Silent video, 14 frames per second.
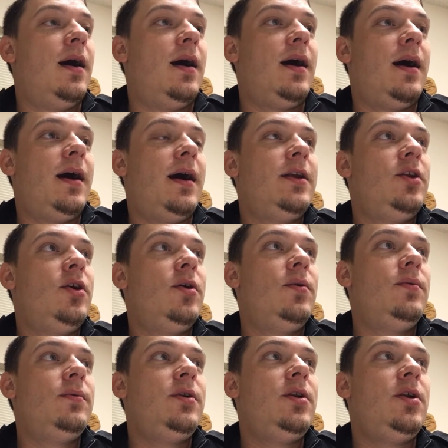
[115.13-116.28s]
I
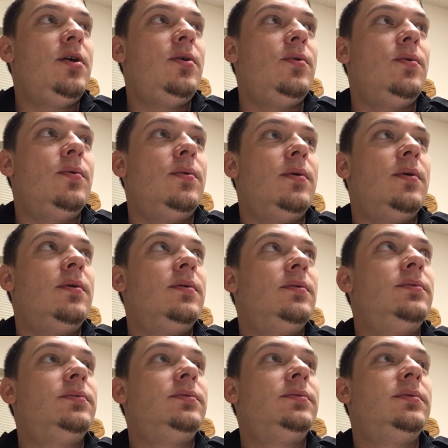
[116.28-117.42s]
don't know.
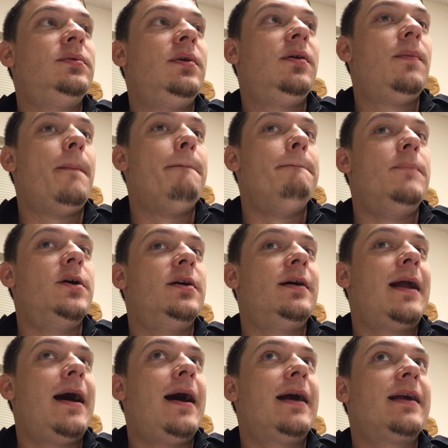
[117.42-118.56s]
But
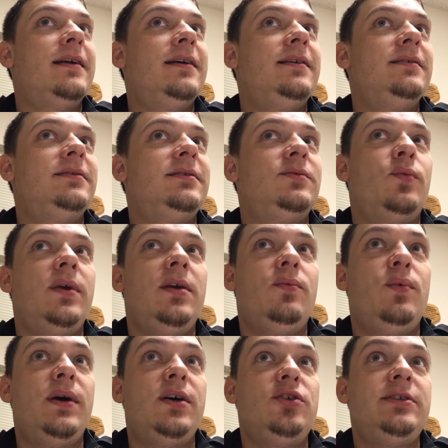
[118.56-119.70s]
I guess we
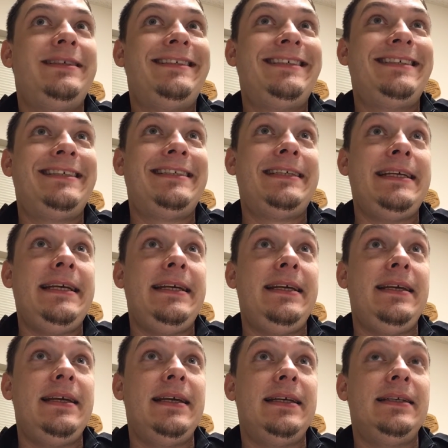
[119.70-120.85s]
will
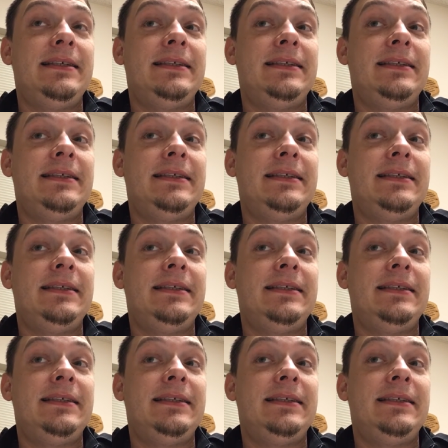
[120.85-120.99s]
see.